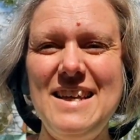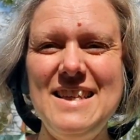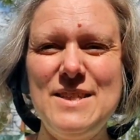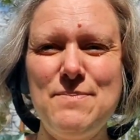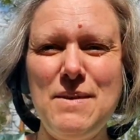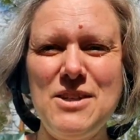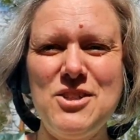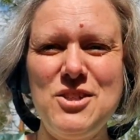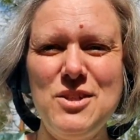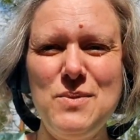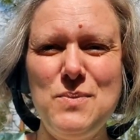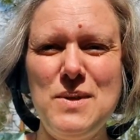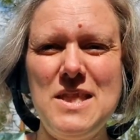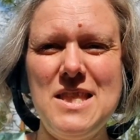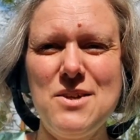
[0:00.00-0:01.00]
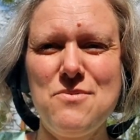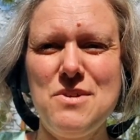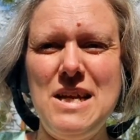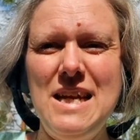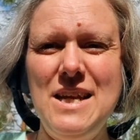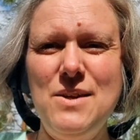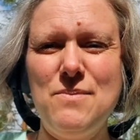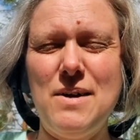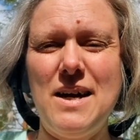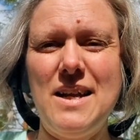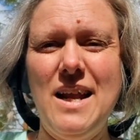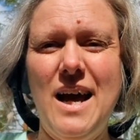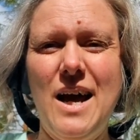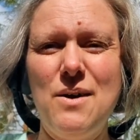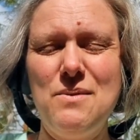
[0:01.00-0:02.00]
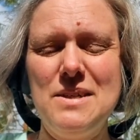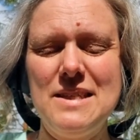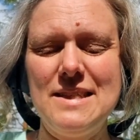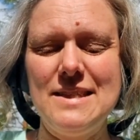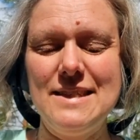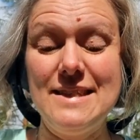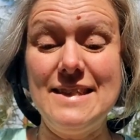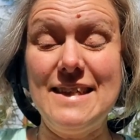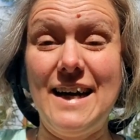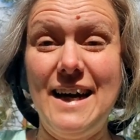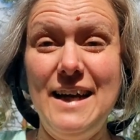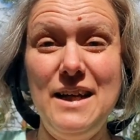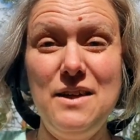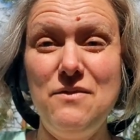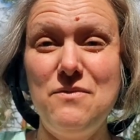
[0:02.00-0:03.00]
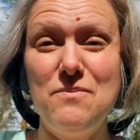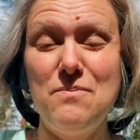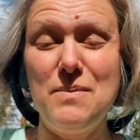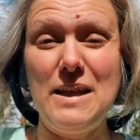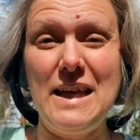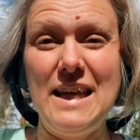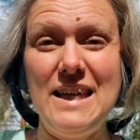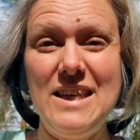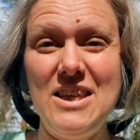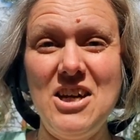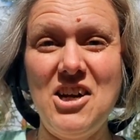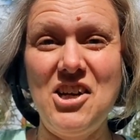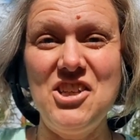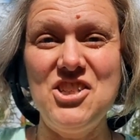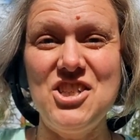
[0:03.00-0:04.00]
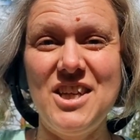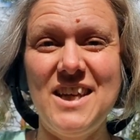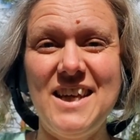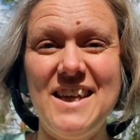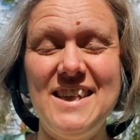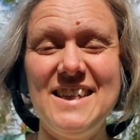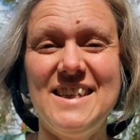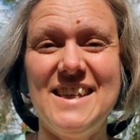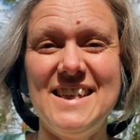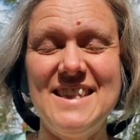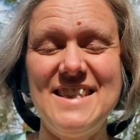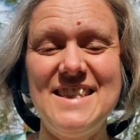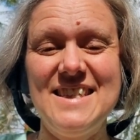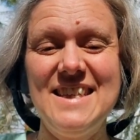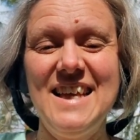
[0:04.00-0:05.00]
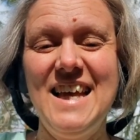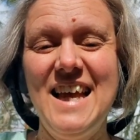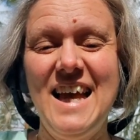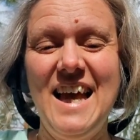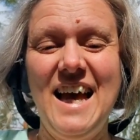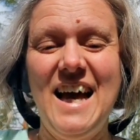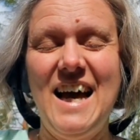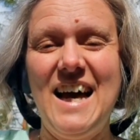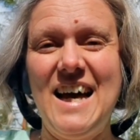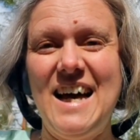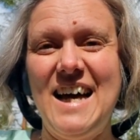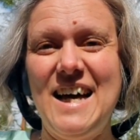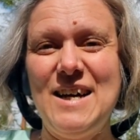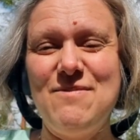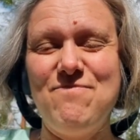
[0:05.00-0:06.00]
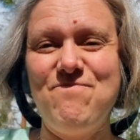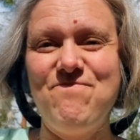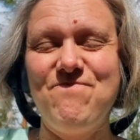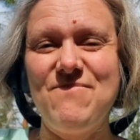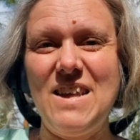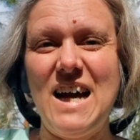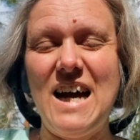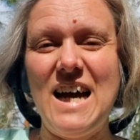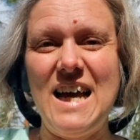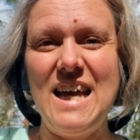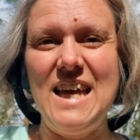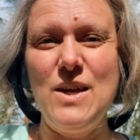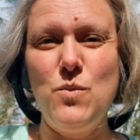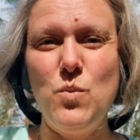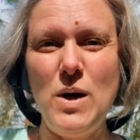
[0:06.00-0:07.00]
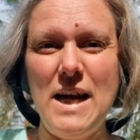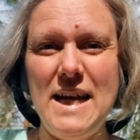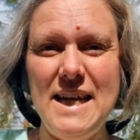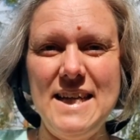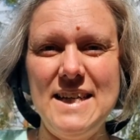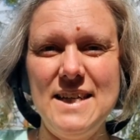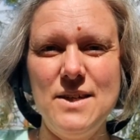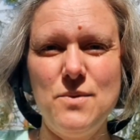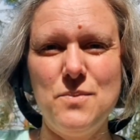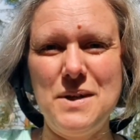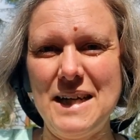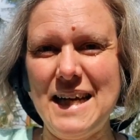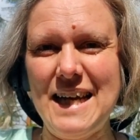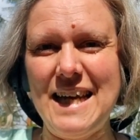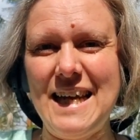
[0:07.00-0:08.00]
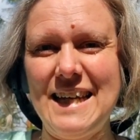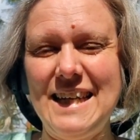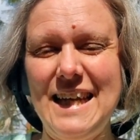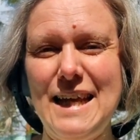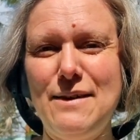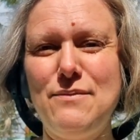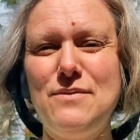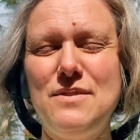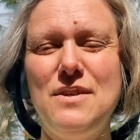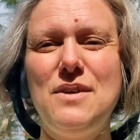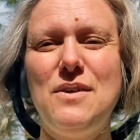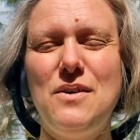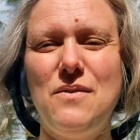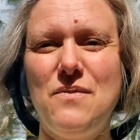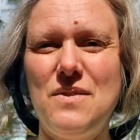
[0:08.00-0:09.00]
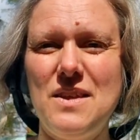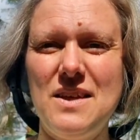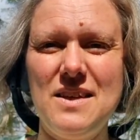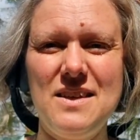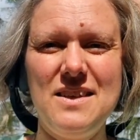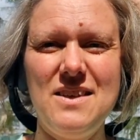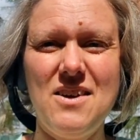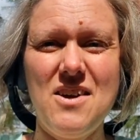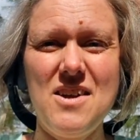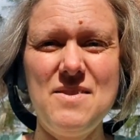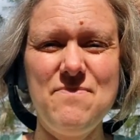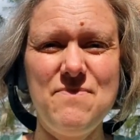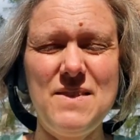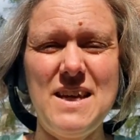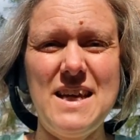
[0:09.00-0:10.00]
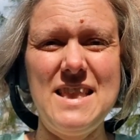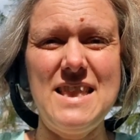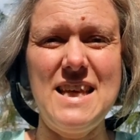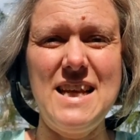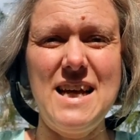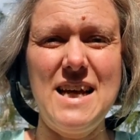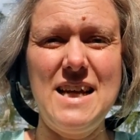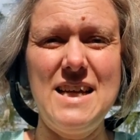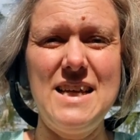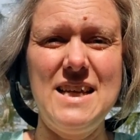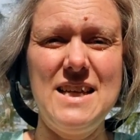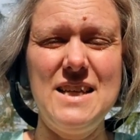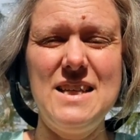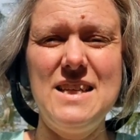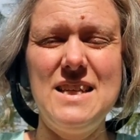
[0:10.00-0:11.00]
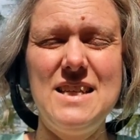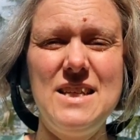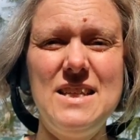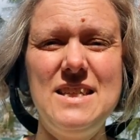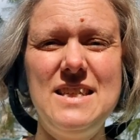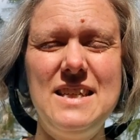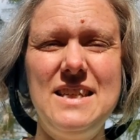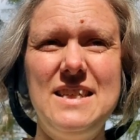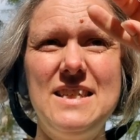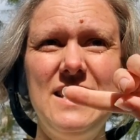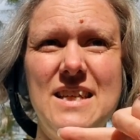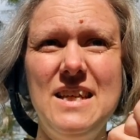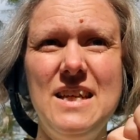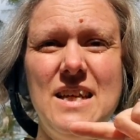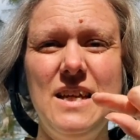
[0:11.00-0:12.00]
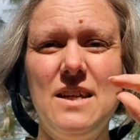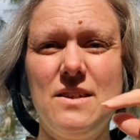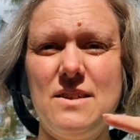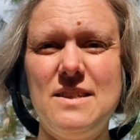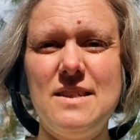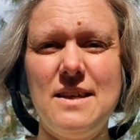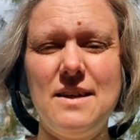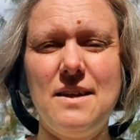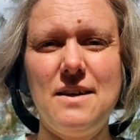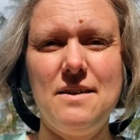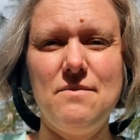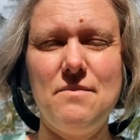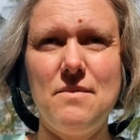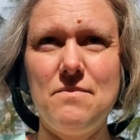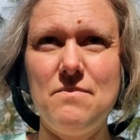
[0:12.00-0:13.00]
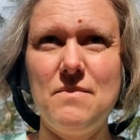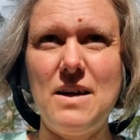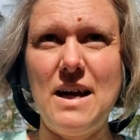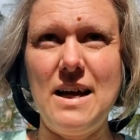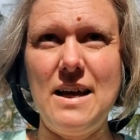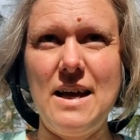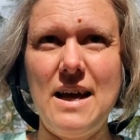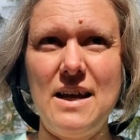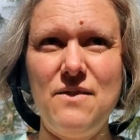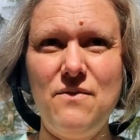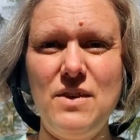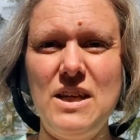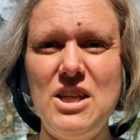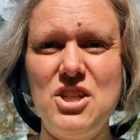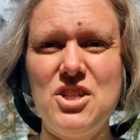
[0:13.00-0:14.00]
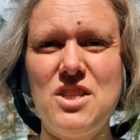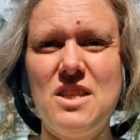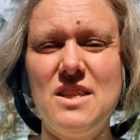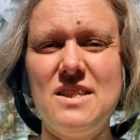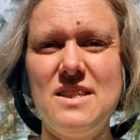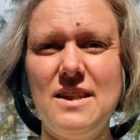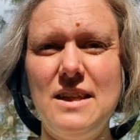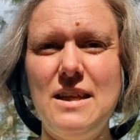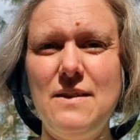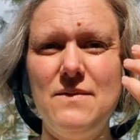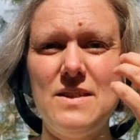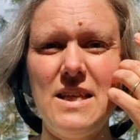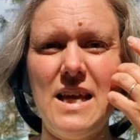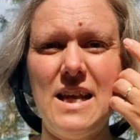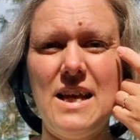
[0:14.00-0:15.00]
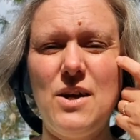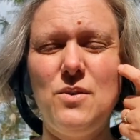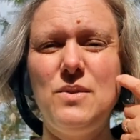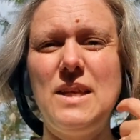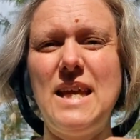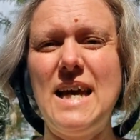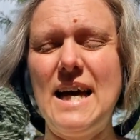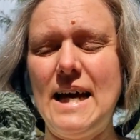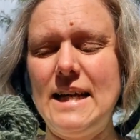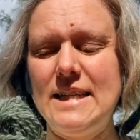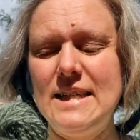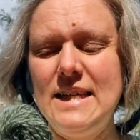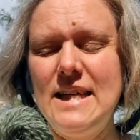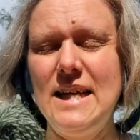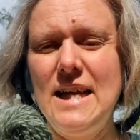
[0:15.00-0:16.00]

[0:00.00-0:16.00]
Especially with the green one, I was kind of playing yarn chicken because I weighed what I had left of the yarn, and then I did, because I had finished the sleeves and I only had